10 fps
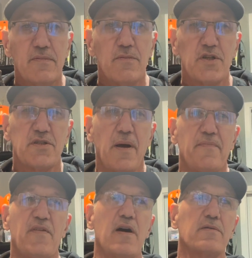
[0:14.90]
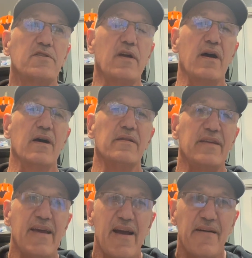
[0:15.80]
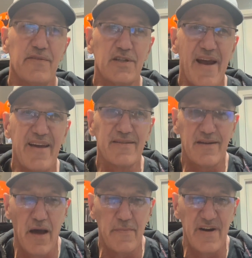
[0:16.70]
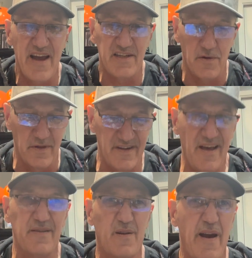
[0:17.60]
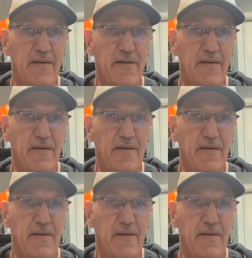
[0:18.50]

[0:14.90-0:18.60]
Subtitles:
What's up, folks? Sean the Average Angler coming at you with another great